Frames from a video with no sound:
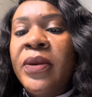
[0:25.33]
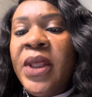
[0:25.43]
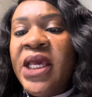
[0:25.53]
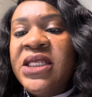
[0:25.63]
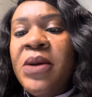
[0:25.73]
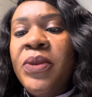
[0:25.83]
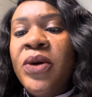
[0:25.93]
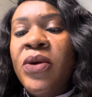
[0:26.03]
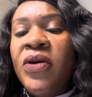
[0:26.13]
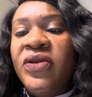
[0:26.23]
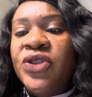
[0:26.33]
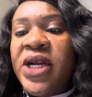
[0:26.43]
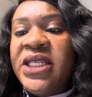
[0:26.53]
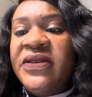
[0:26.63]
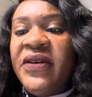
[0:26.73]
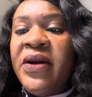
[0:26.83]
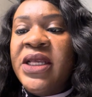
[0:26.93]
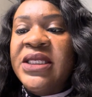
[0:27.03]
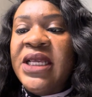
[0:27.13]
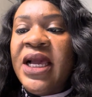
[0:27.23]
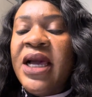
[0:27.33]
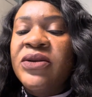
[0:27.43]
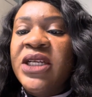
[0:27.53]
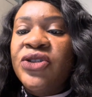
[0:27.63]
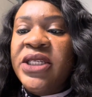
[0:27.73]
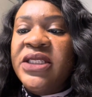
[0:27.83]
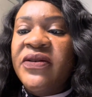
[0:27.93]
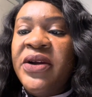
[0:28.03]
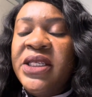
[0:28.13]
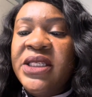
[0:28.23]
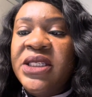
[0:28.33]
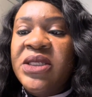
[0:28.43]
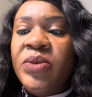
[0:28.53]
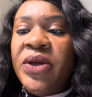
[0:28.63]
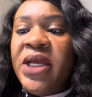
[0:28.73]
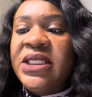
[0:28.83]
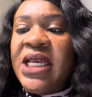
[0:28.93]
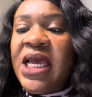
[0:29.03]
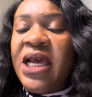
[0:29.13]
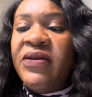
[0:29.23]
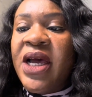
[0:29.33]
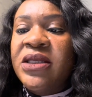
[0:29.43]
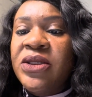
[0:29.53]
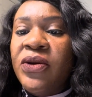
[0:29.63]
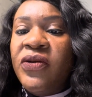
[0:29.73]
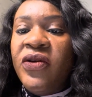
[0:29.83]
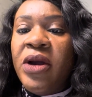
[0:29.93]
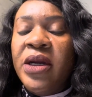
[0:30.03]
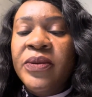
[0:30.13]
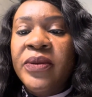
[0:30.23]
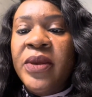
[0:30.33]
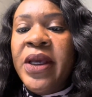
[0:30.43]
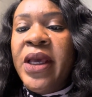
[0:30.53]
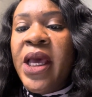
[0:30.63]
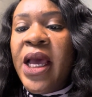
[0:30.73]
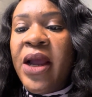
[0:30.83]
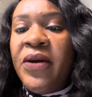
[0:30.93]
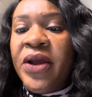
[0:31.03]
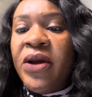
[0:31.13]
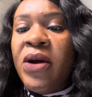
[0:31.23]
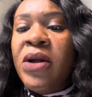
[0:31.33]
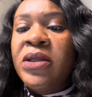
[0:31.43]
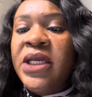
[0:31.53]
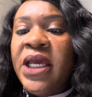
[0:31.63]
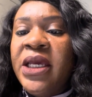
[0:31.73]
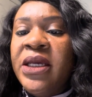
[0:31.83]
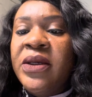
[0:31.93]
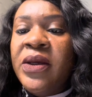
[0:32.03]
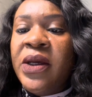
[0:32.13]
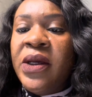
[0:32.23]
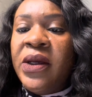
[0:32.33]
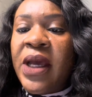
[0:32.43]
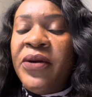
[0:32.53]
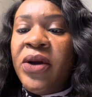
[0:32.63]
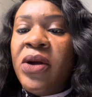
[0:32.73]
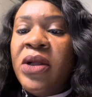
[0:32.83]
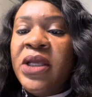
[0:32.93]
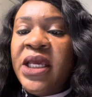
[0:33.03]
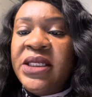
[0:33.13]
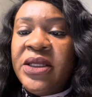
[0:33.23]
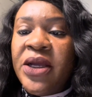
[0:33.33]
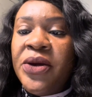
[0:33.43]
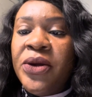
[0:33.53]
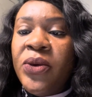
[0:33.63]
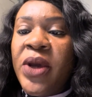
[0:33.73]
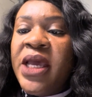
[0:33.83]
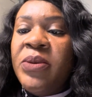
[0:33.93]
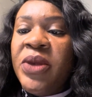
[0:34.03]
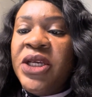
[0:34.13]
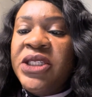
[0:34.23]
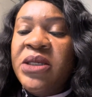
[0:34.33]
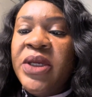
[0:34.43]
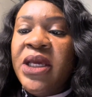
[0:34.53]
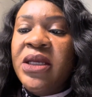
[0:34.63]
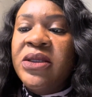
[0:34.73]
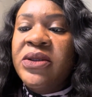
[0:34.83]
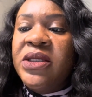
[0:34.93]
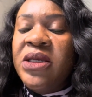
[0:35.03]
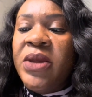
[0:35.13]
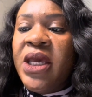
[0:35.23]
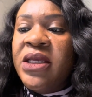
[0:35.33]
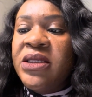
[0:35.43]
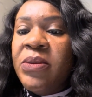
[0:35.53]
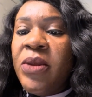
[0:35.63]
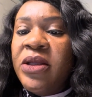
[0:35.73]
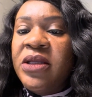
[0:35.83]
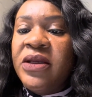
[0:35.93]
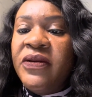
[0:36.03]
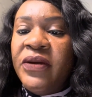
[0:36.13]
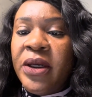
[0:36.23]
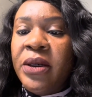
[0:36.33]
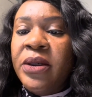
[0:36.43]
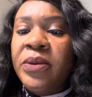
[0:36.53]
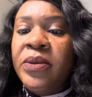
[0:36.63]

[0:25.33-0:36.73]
Example of transference and countertransference experience I have had so far. I recall a scenario where a patient began to see me as a motherly figure.